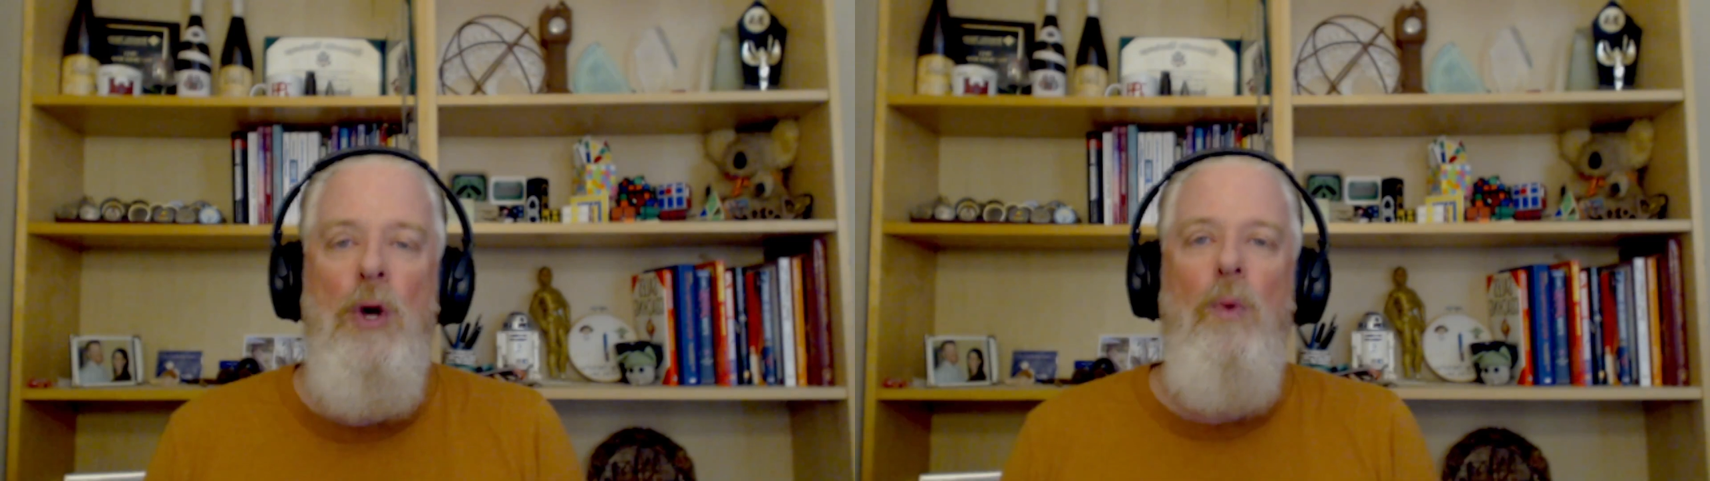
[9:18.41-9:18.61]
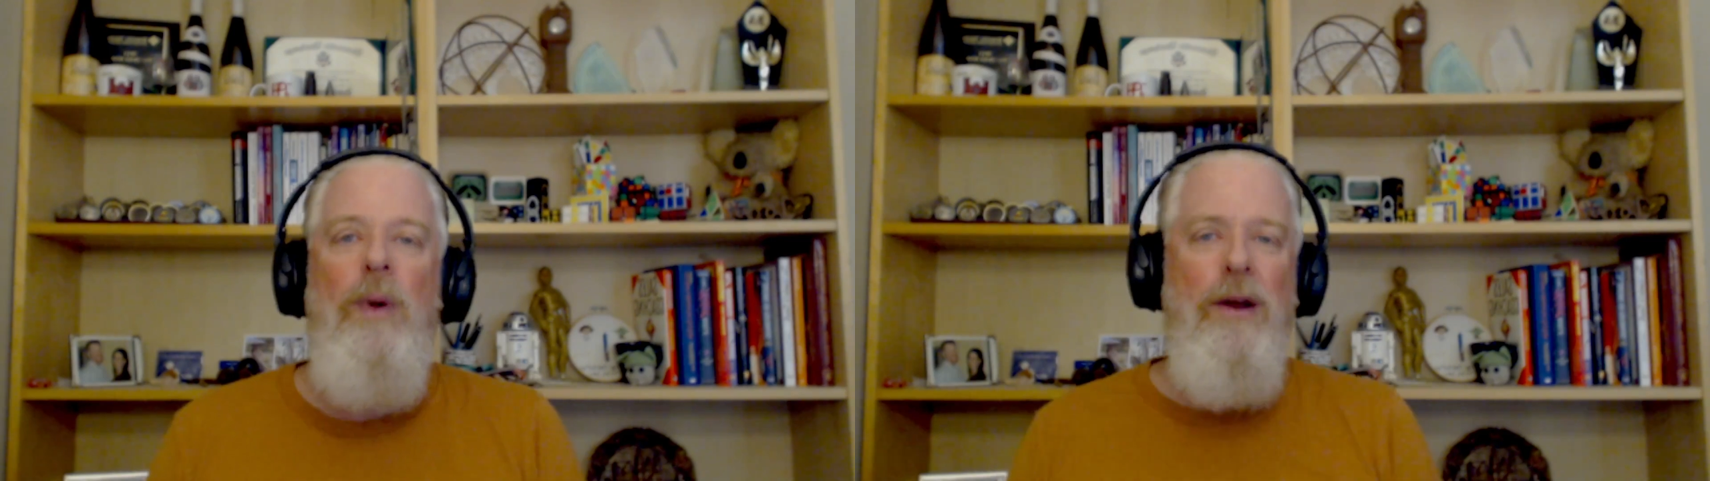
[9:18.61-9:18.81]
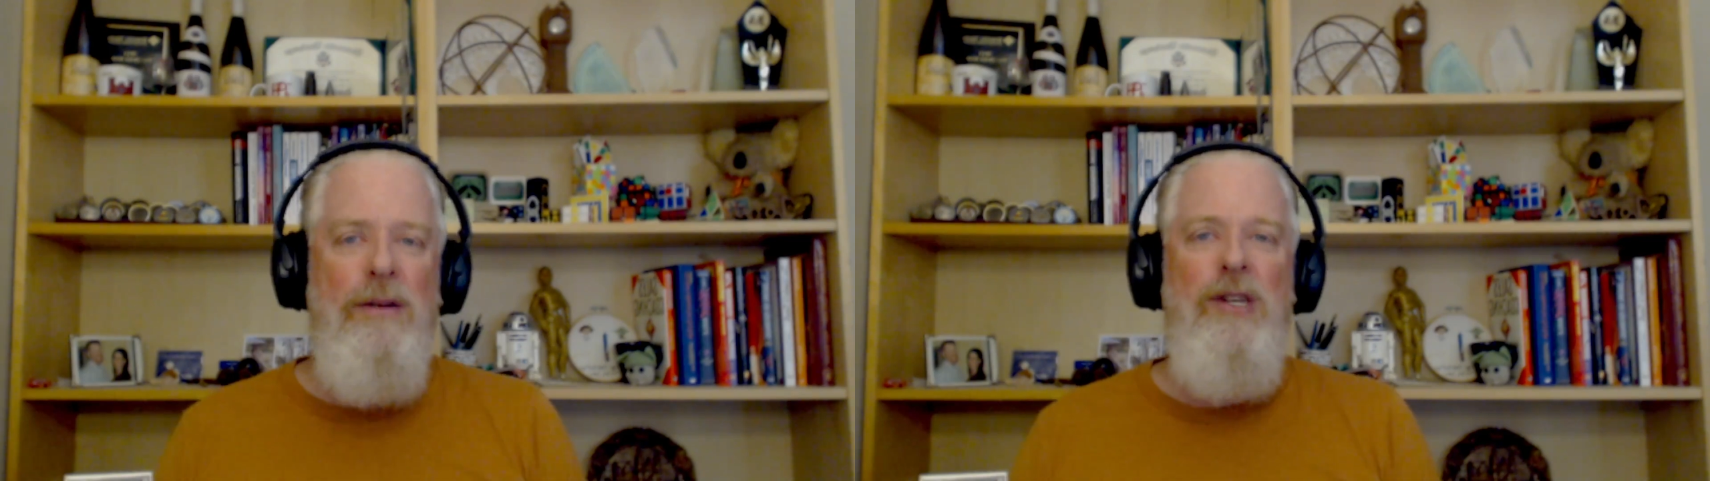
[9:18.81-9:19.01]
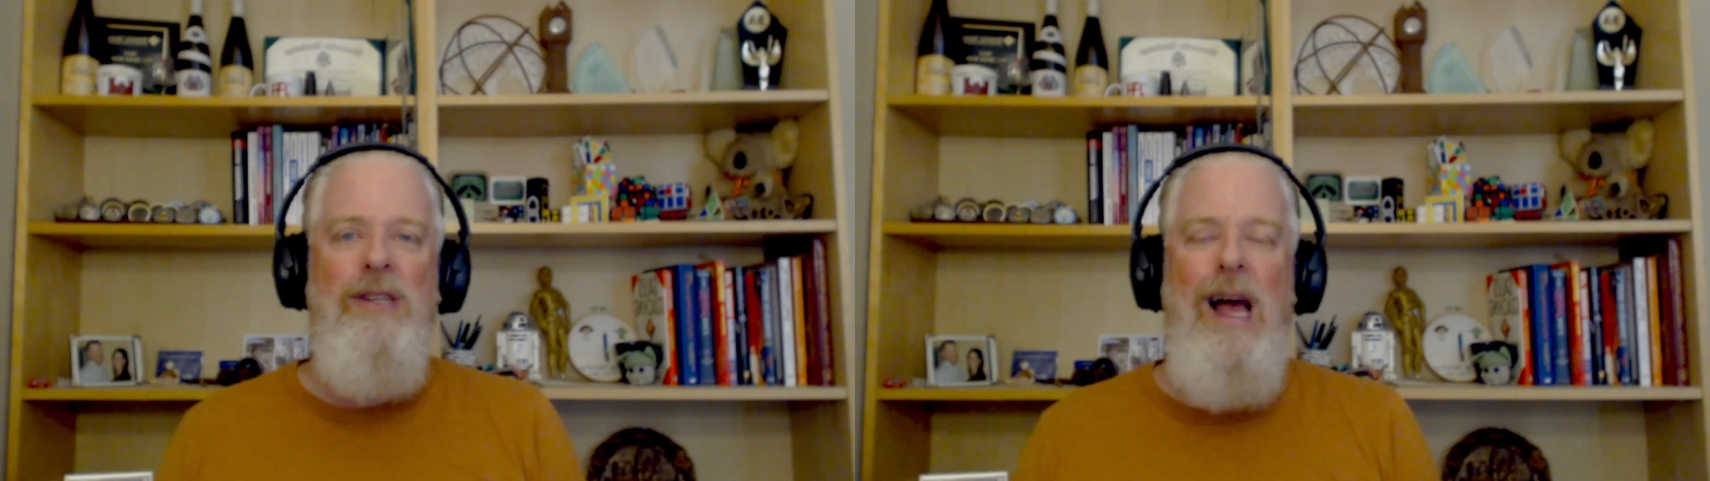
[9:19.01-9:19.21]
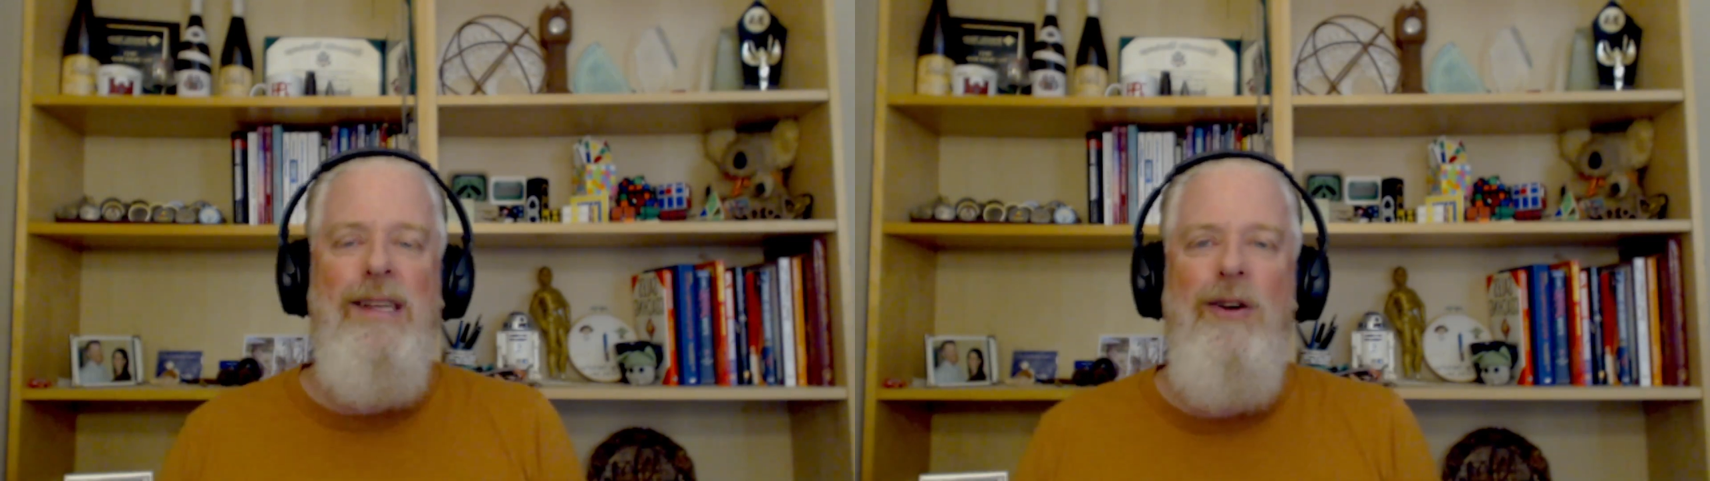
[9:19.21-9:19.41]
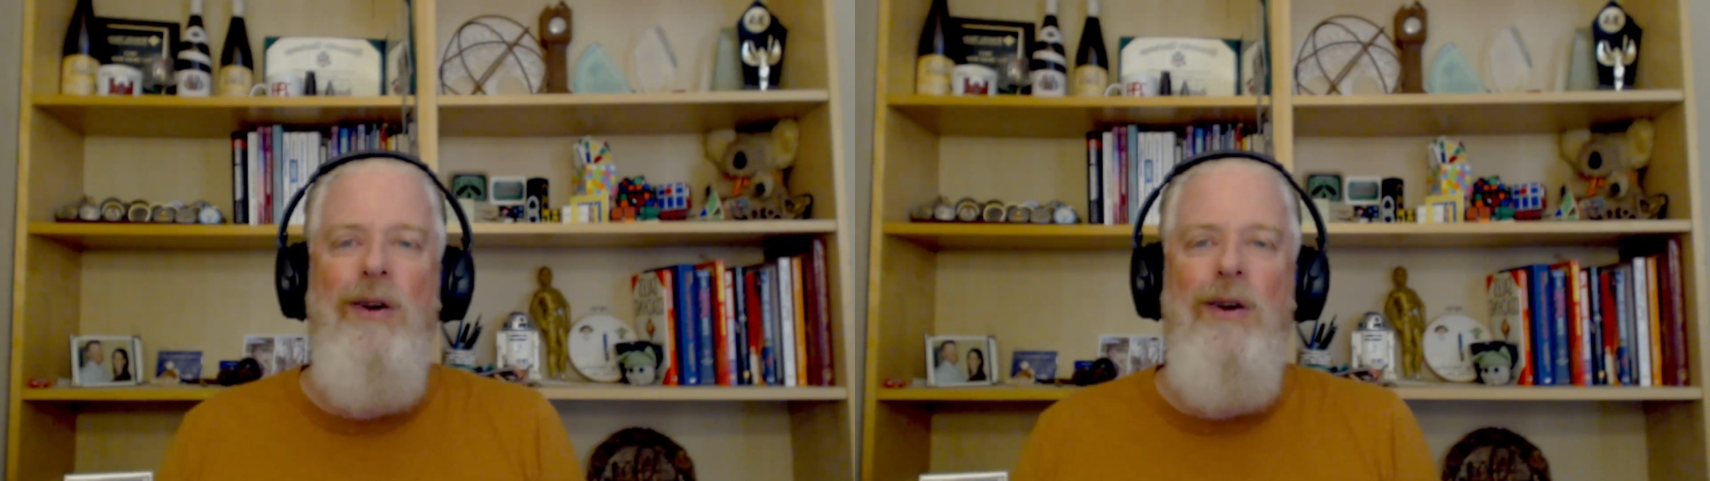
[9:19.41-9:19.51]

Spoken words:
We don't just ask